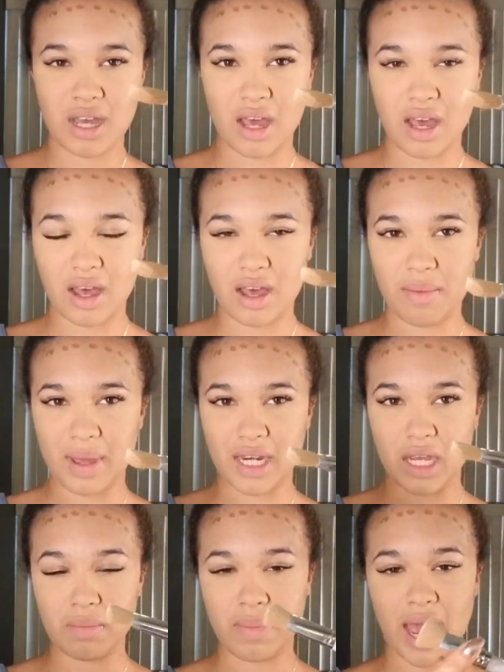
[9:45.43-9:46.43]
and
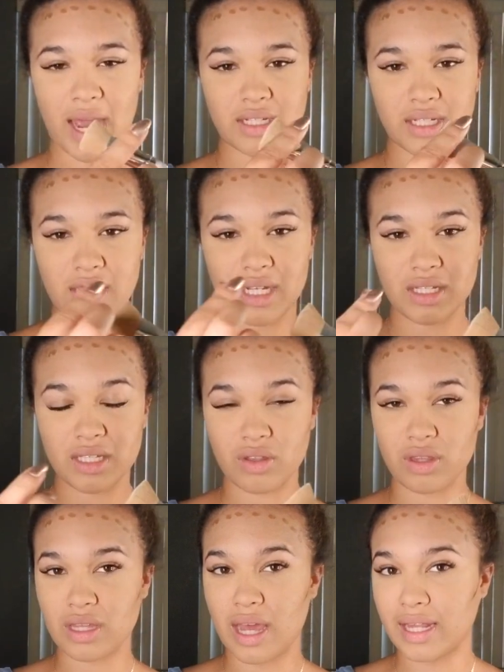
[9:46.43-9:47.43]
compacted. So
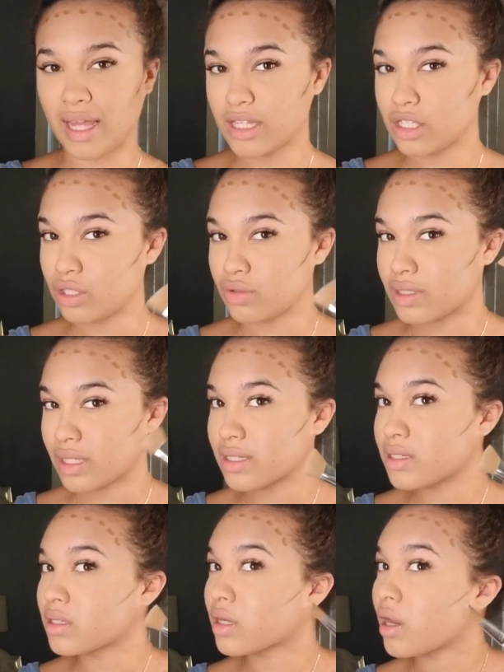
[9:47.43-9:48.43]
that I like to use this
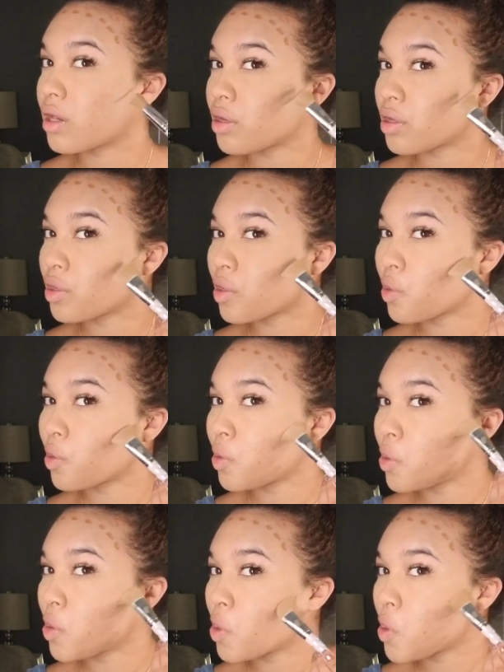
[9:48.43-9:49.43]
to kind of
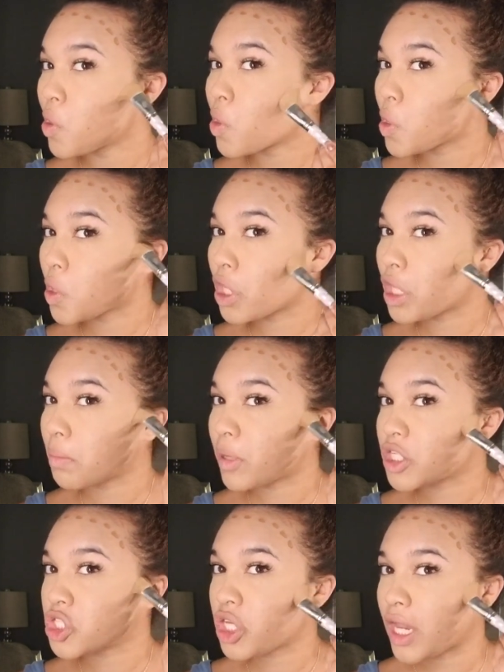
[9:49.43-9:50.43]
keep my
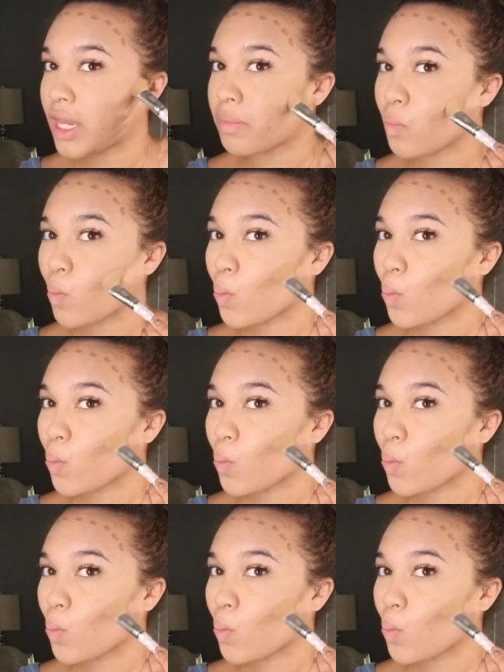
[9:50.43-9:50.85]
shape